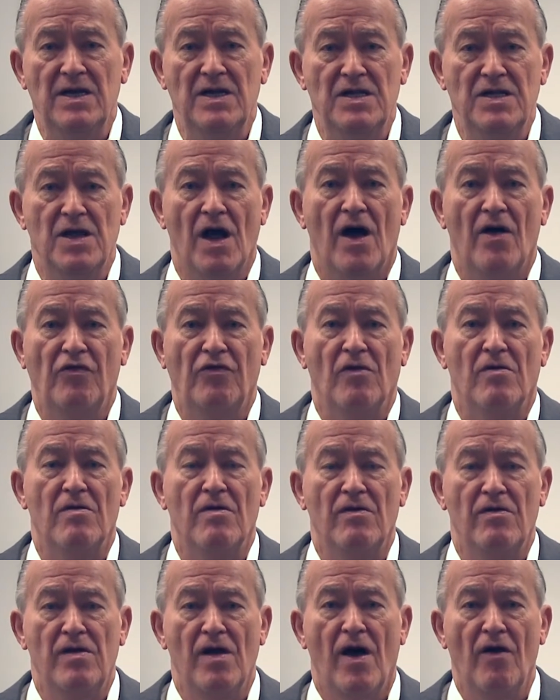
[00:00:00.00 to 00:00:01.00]

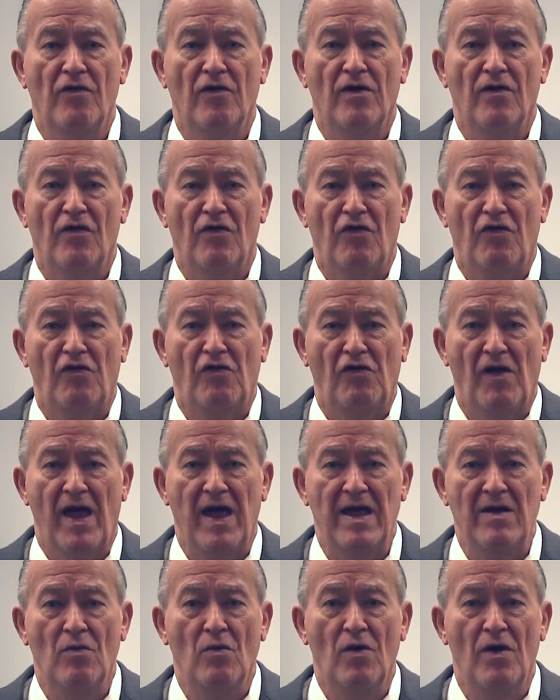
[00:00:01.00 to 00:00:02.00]
doesn't
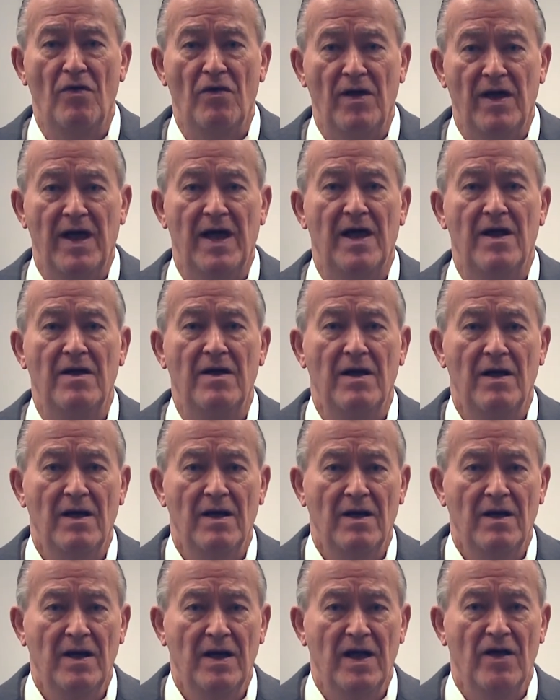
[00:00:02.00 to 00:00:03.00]
stay within
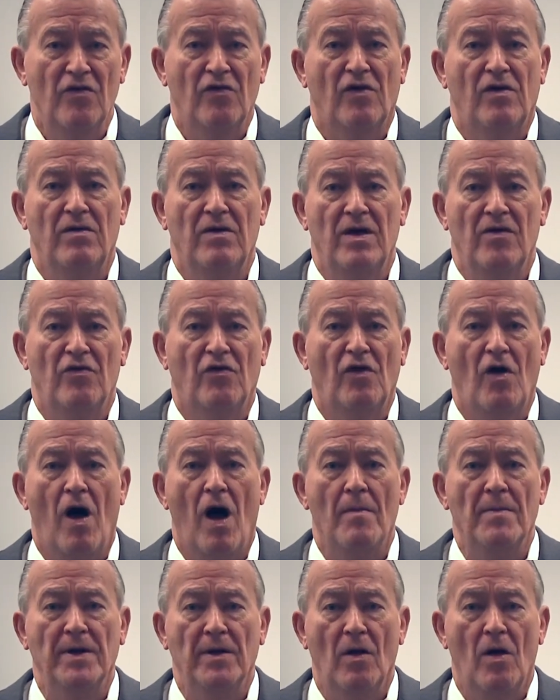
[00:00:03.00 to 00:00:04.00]
its
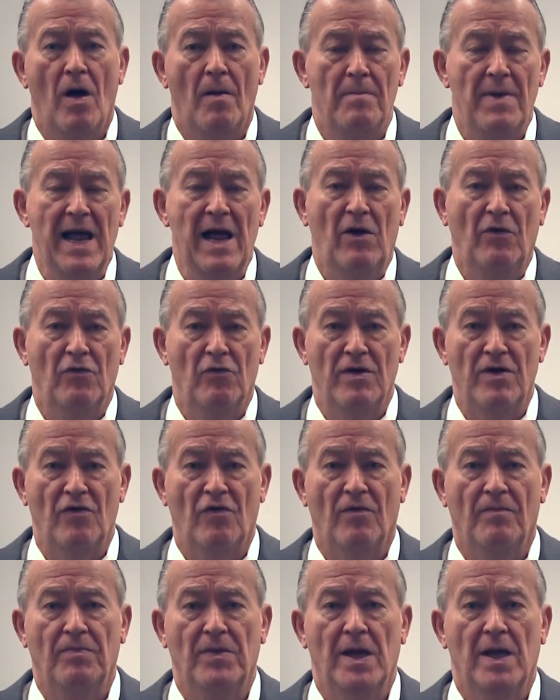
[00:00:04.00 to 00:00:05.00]
common law
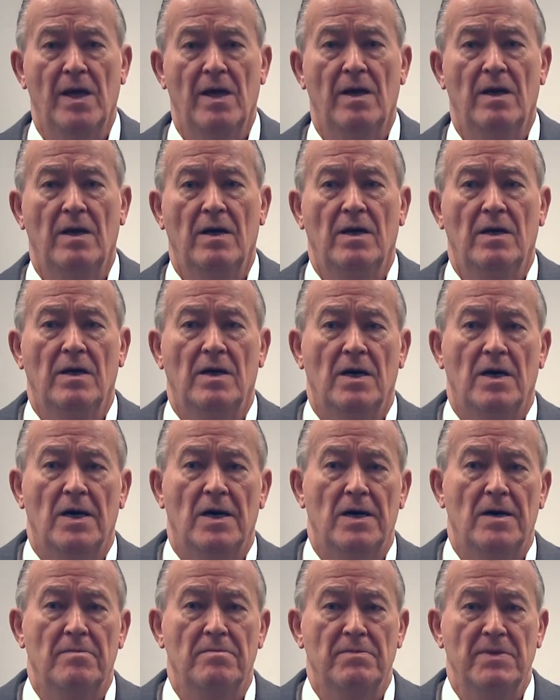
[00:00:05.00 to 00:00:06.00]
boundaries.
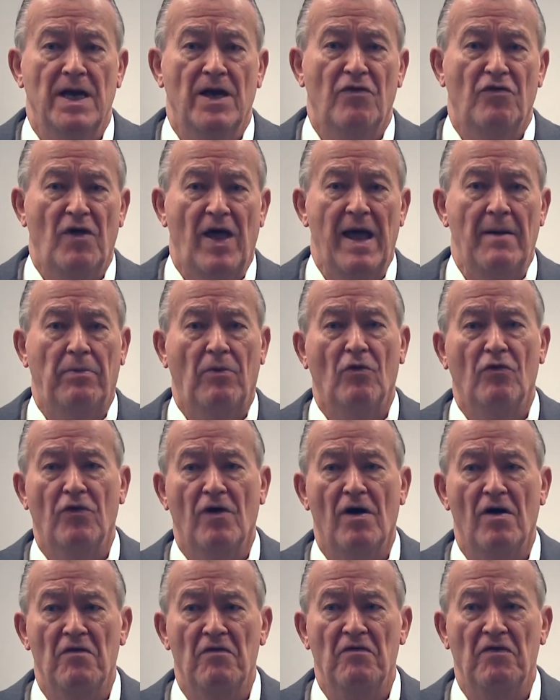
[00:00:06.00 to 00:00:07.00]
Examples
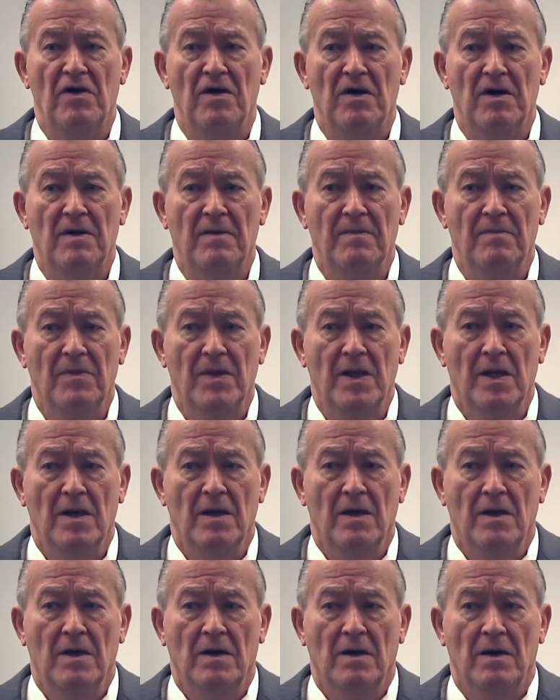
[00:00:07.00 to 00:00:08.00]
of
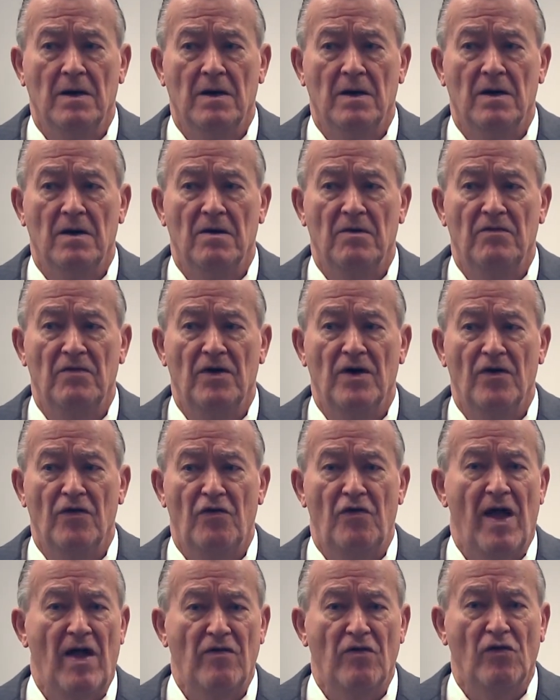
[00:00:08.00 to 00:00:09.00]

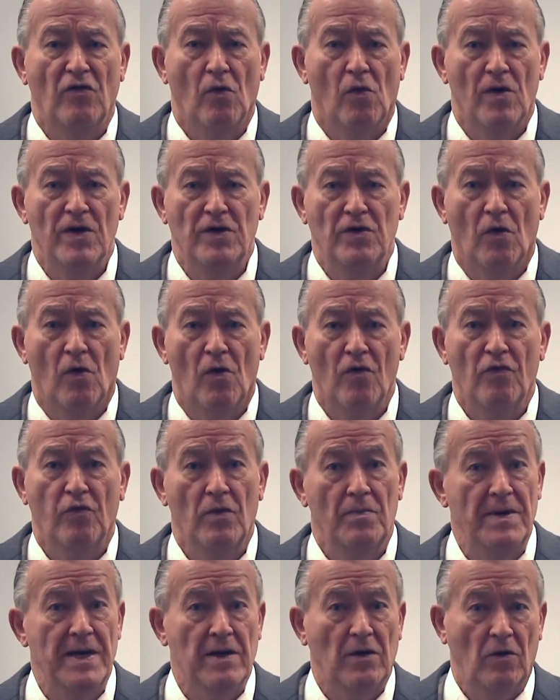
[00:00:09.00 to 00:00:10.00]
statutory torts
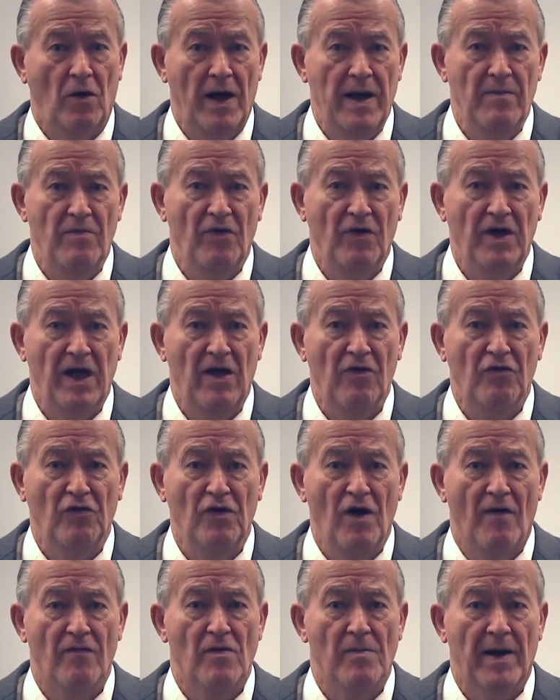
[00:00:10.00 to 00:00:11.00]
would be claims against
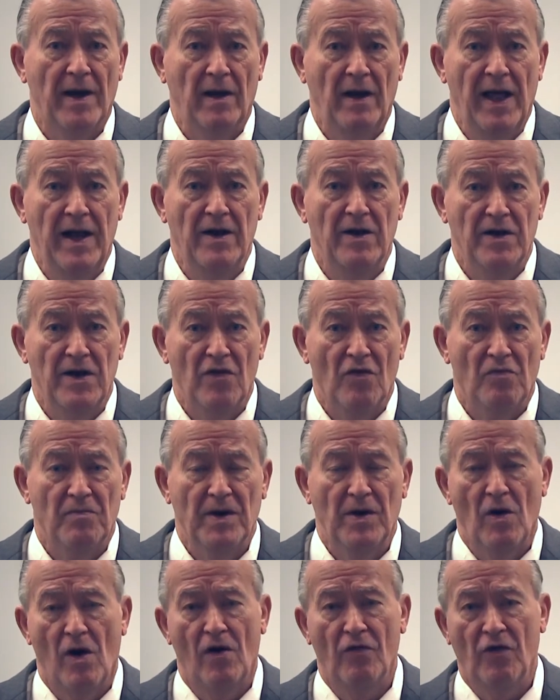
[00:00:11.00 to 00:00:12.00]
governmental entities,
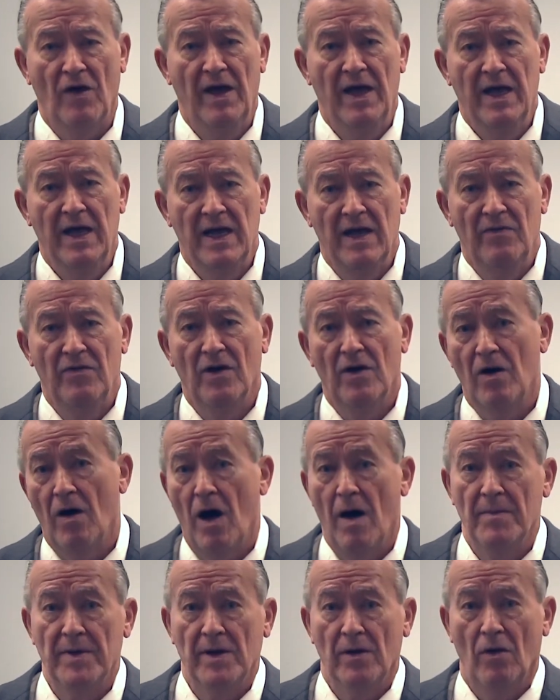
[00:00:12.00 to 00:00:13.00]
because in the
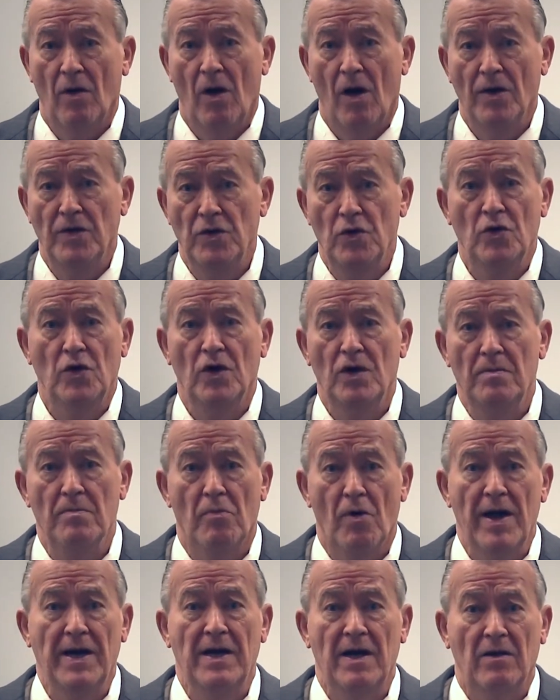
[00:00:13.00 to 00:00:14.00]
common law you
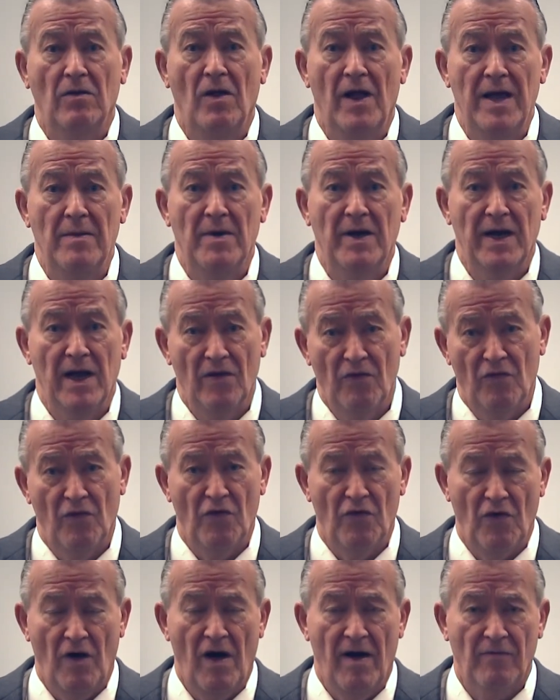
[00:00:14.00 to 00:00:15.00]
couldn't bring a claim against
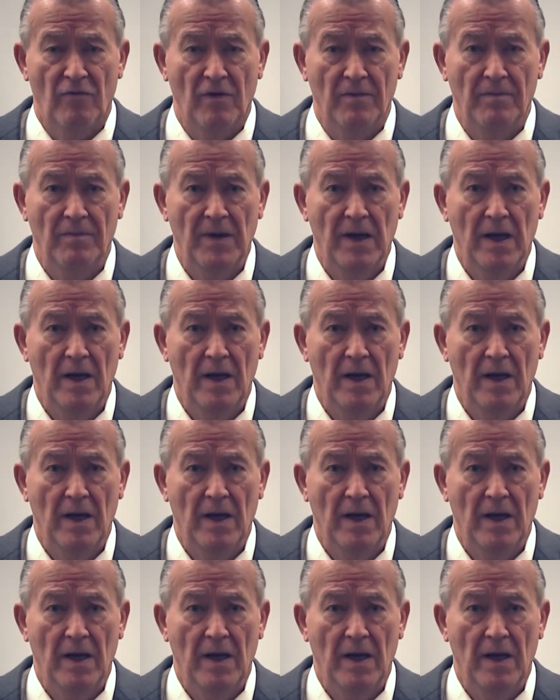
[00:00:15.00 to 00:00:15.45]
the sovereign.